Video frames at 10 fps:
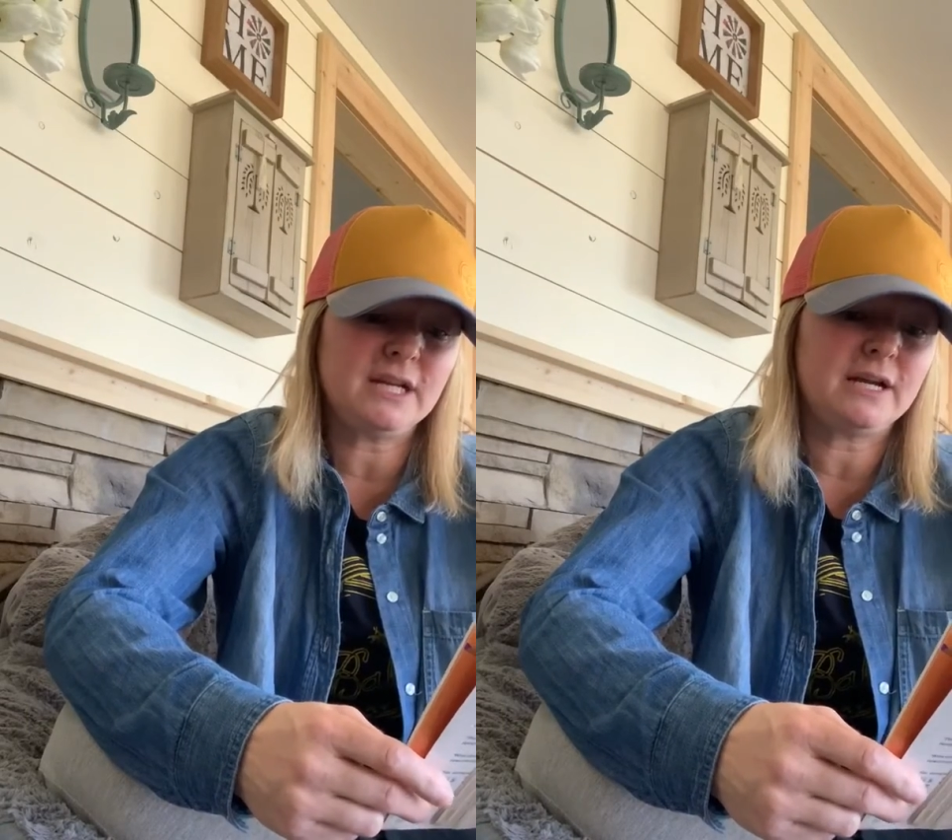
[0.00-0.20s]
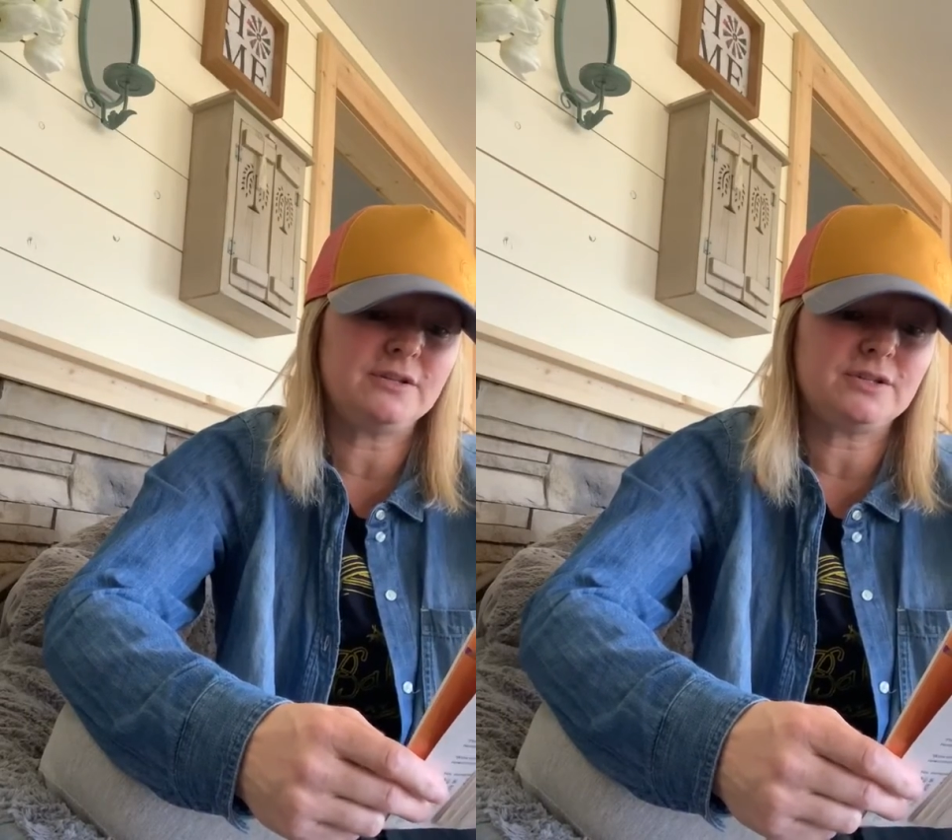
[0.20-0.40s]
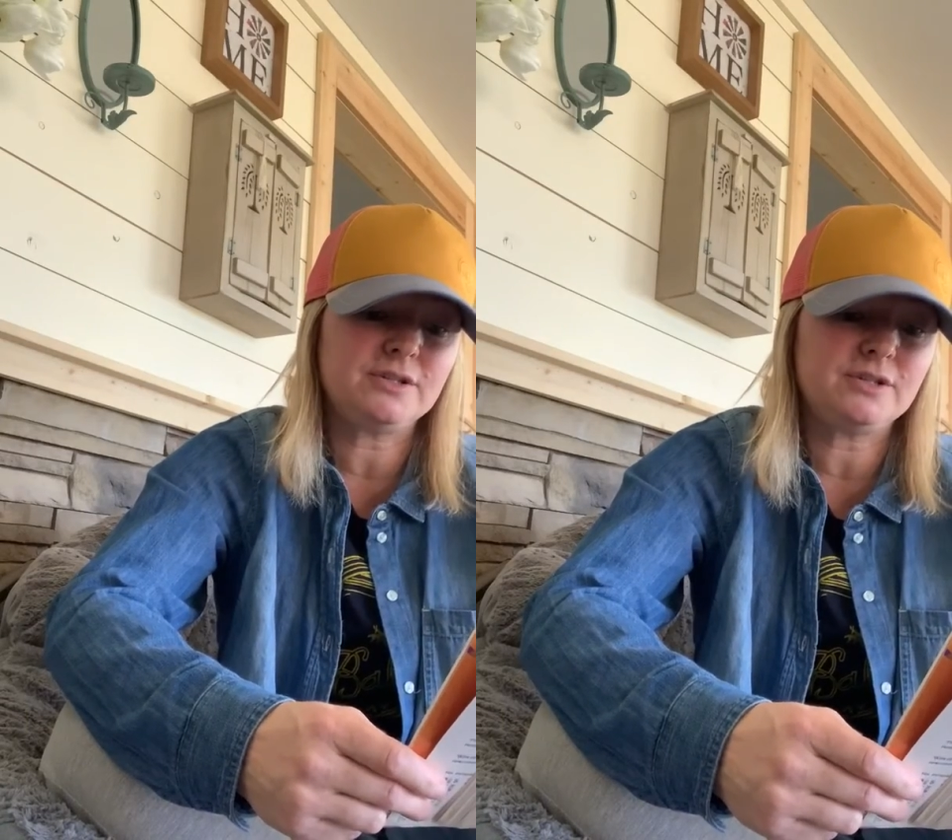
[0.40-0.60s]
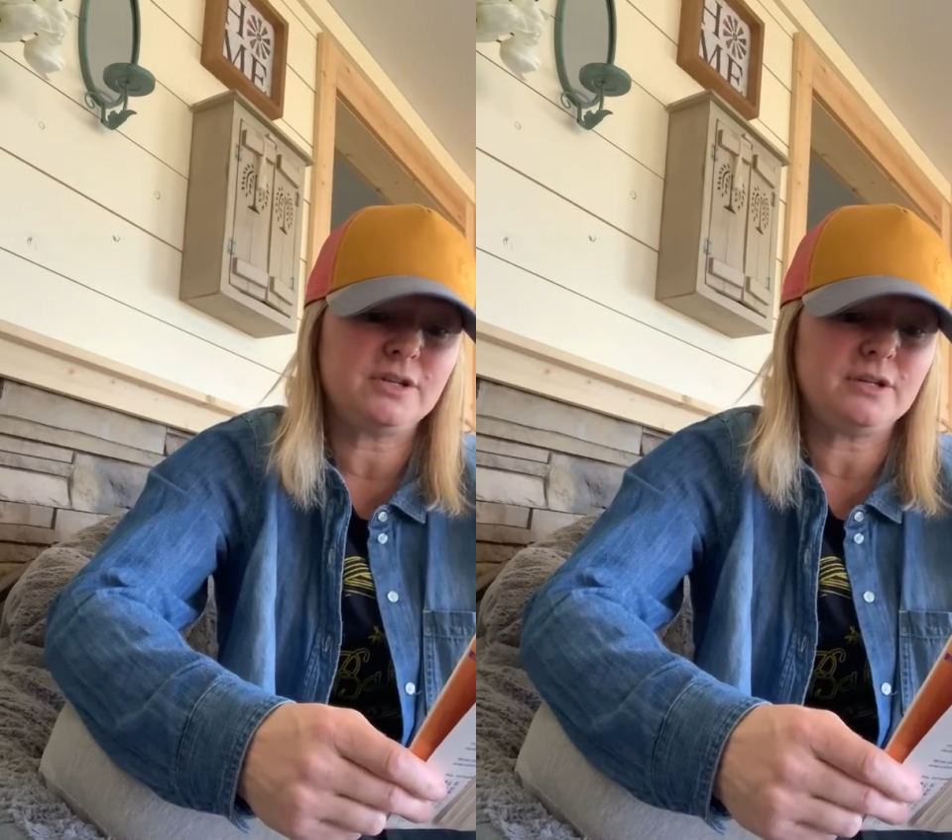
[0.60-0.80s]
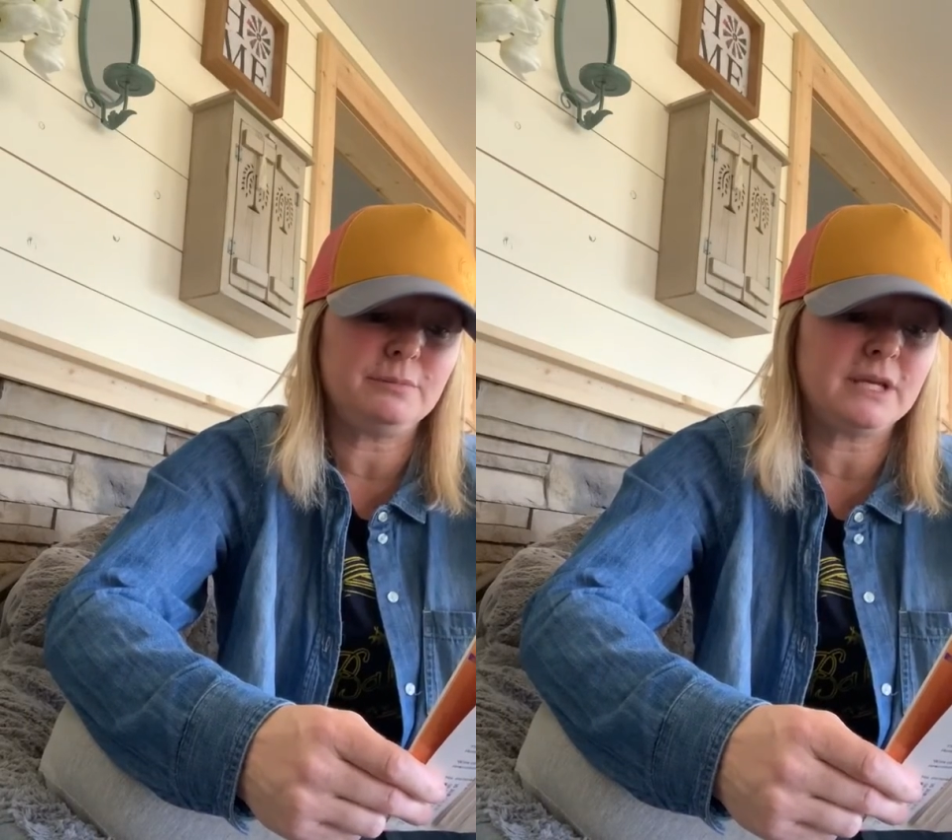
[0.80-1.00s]

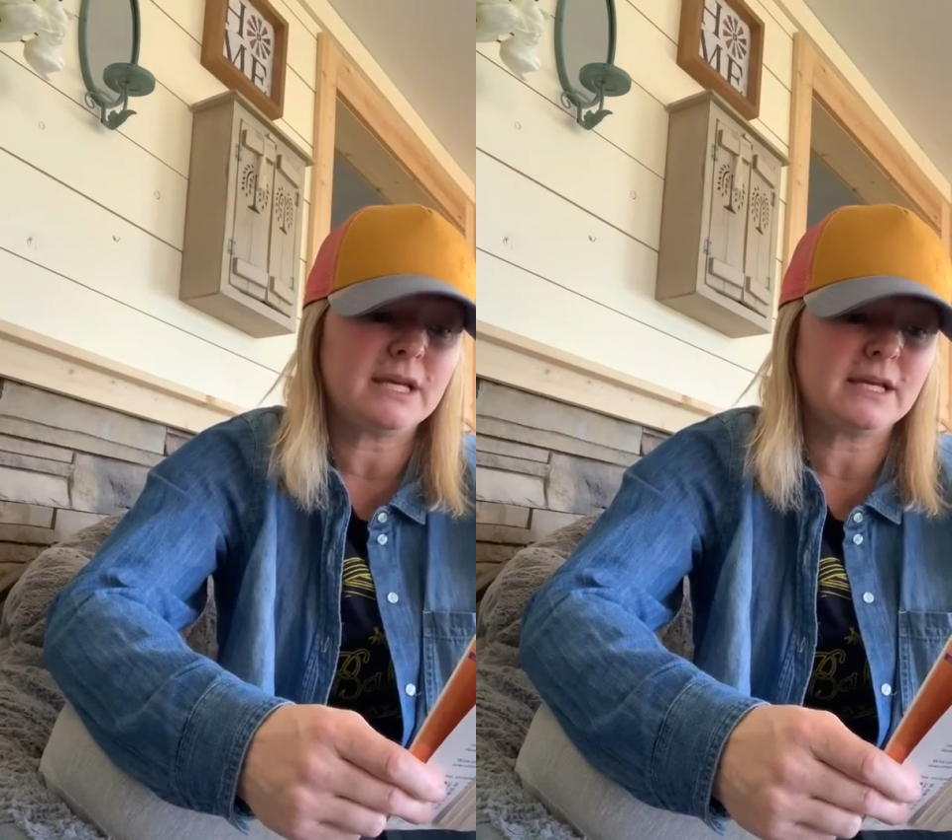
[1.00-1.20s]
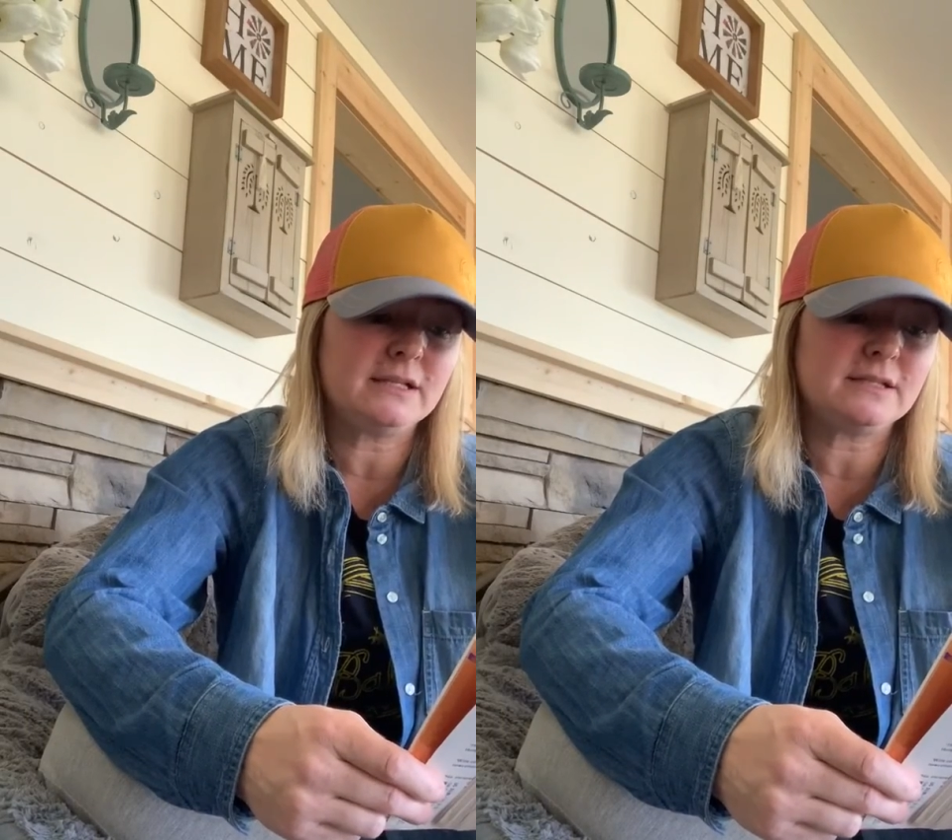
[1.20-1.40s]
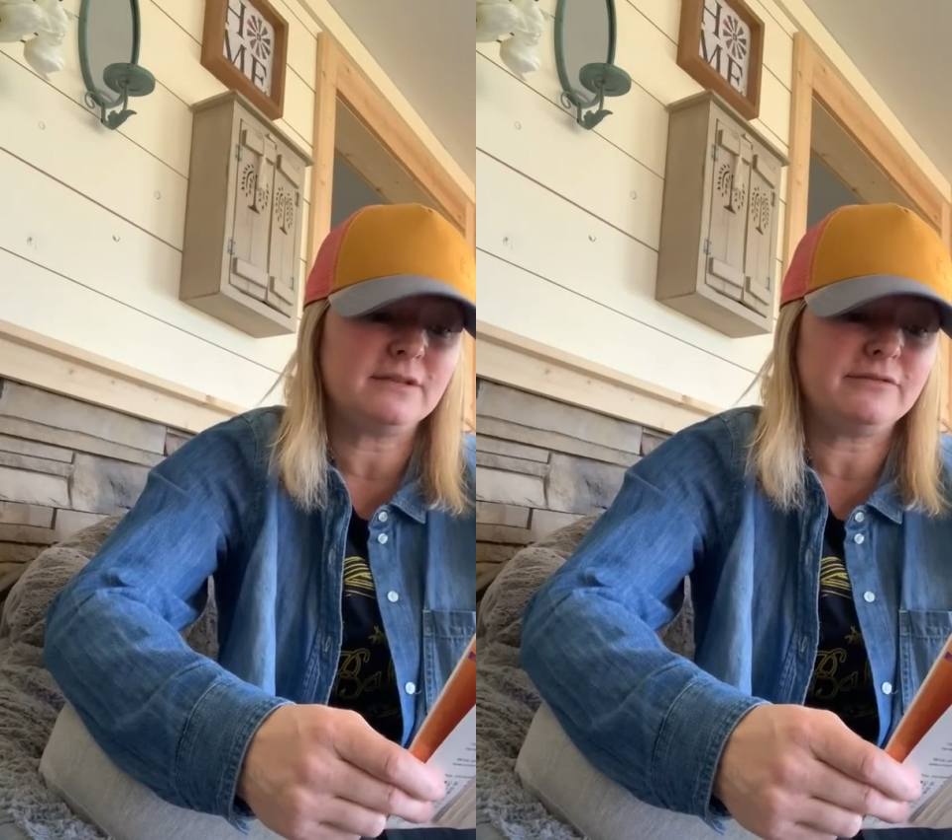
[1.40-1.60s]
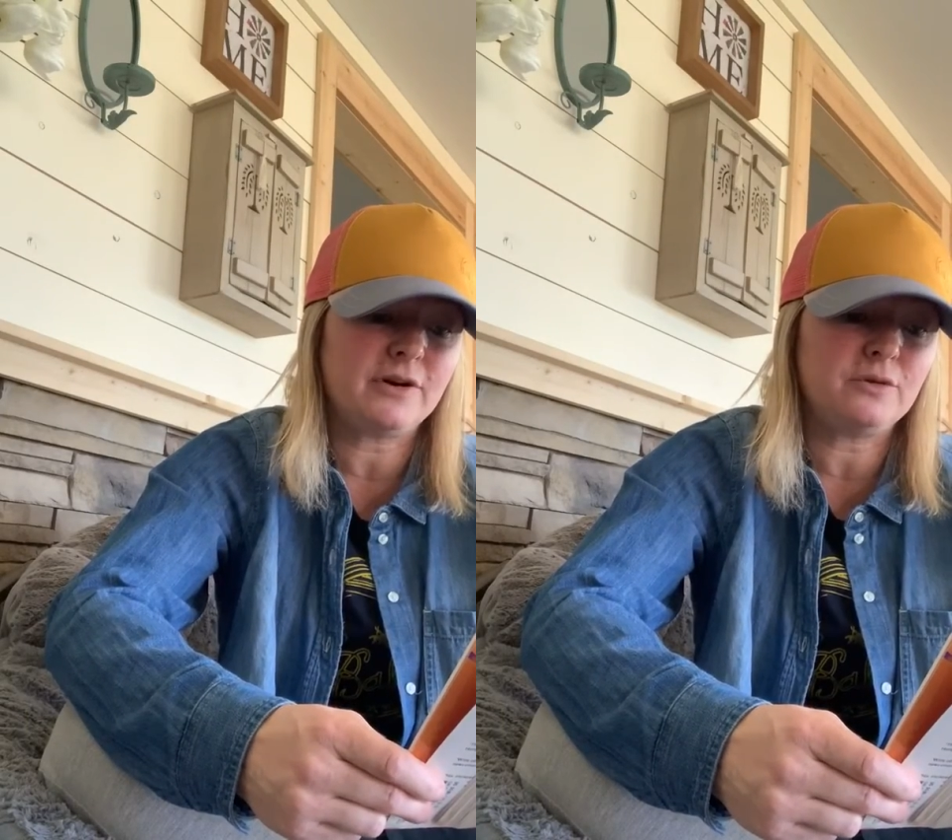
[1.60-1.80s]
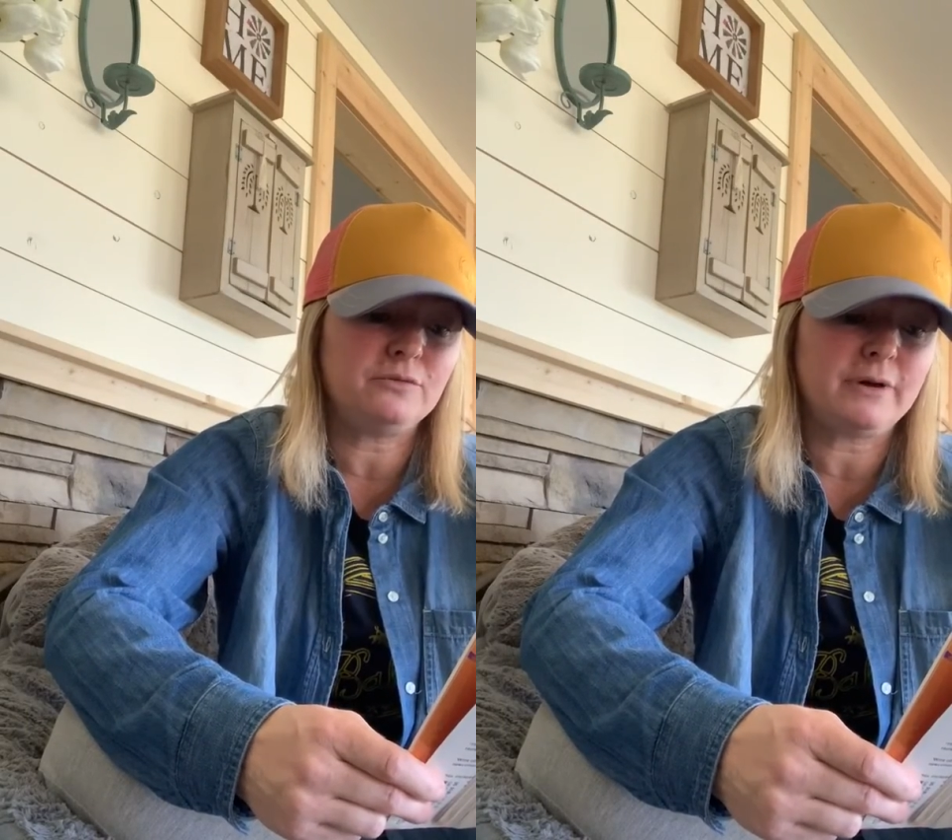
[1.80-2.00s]
understood because the
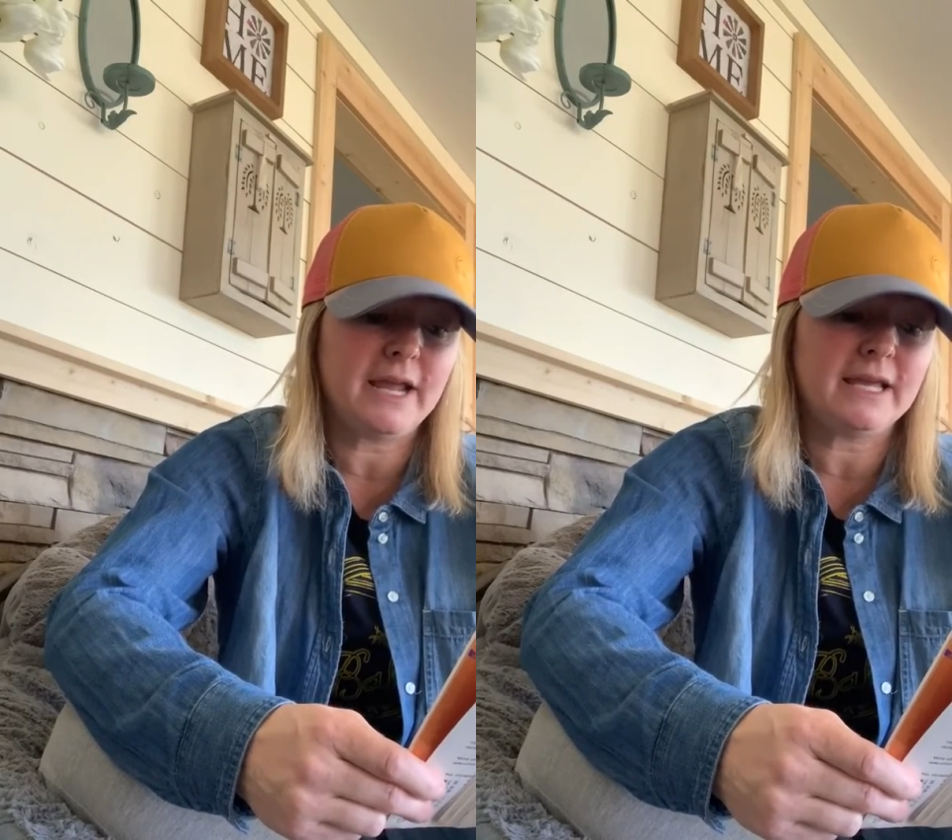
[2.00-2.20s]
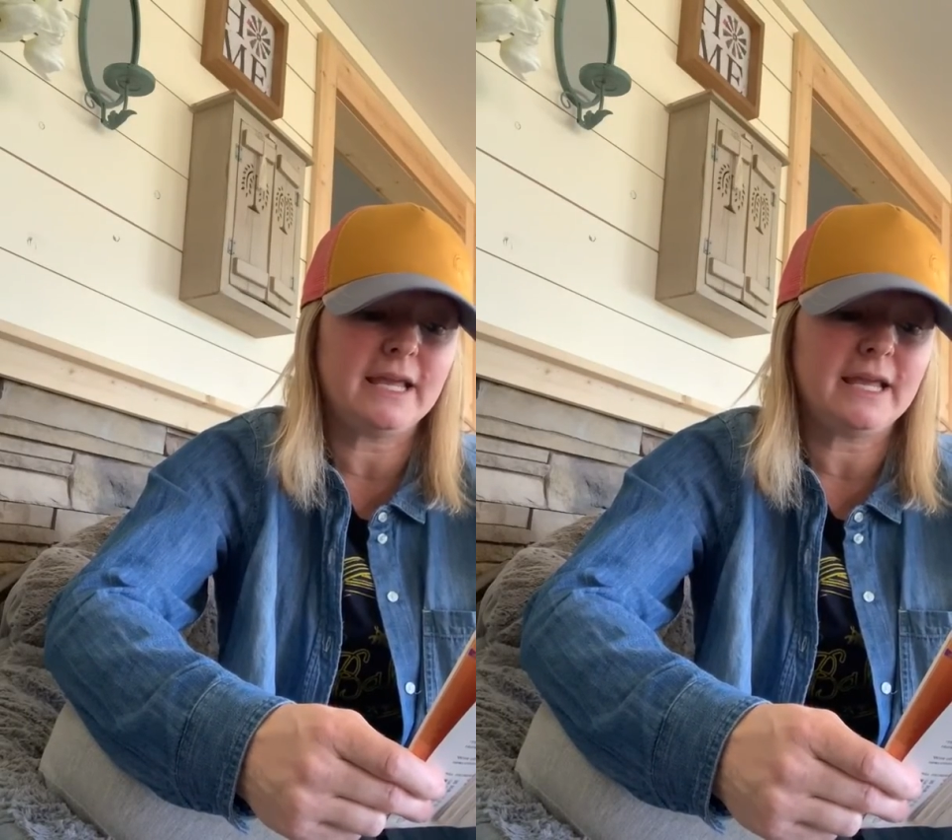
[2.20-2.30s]
phone rang